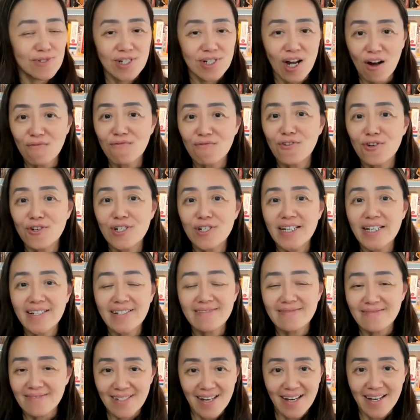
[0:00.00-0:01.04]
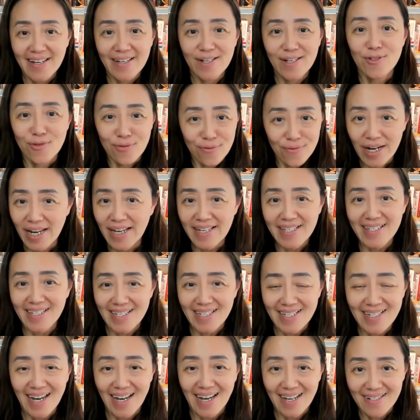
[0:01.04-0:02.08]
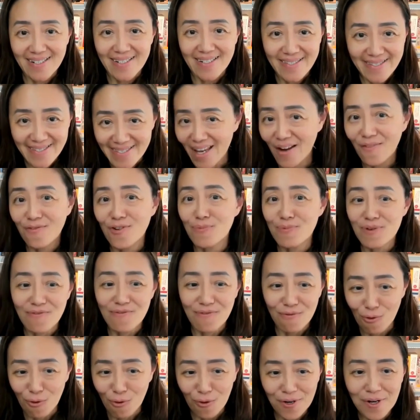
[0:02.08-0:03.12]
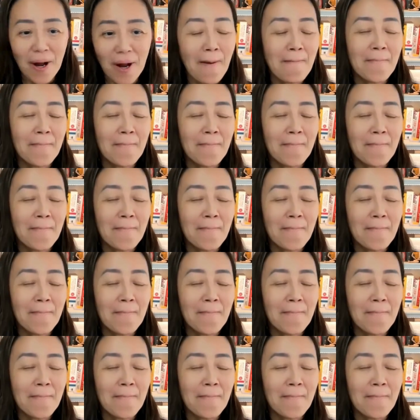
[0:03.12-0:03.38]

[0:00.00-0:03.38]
converting like crazy and never before?